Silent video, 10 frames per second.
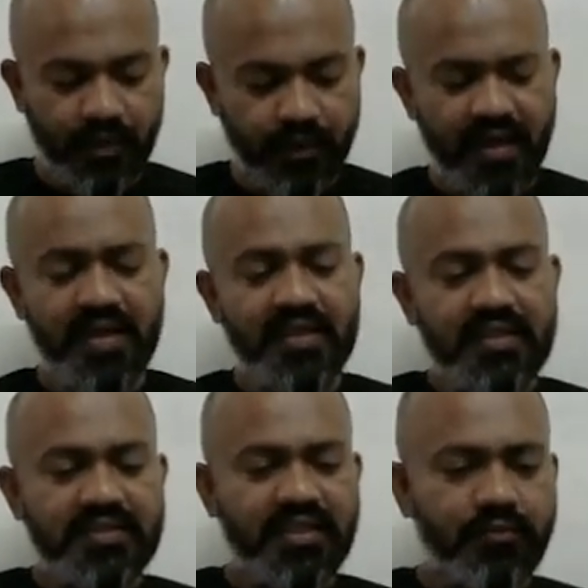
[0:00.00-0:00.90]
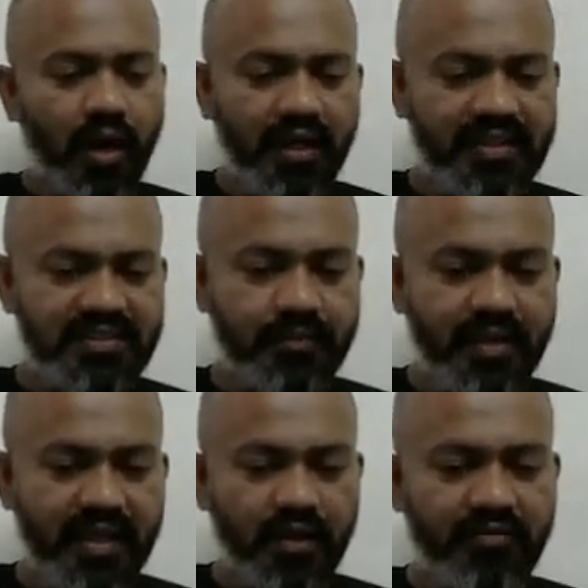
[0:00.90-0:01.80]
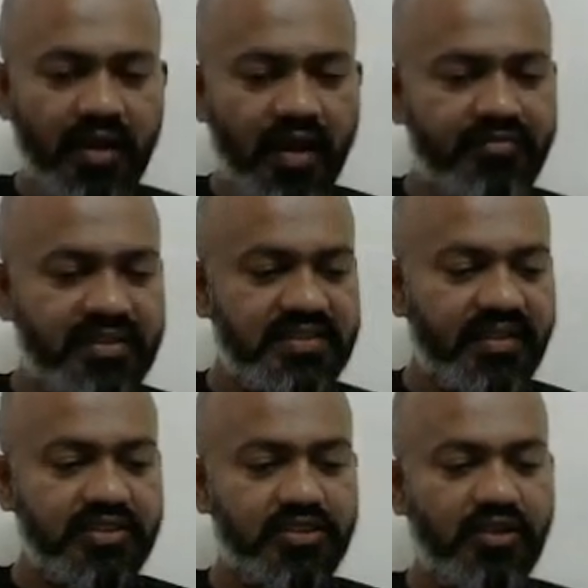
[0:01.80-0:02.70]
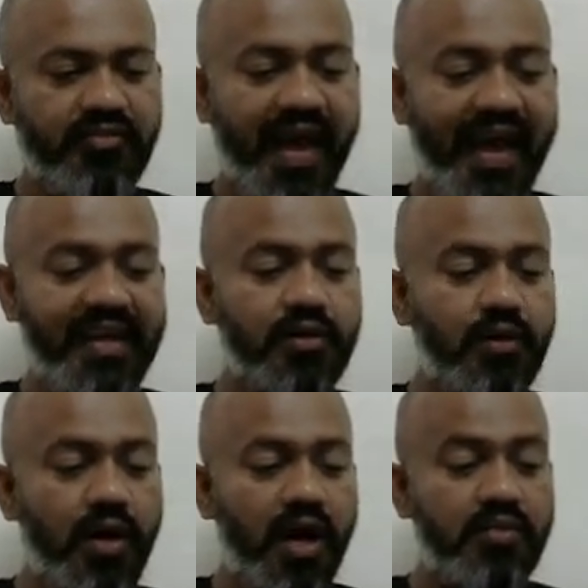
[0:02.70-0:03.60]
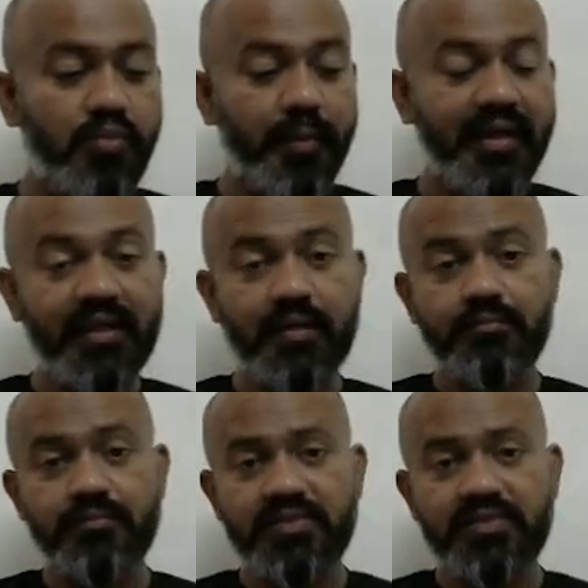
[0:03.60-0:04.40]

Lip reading: Okay, see what is the meaning of law of conservation of angular momentum.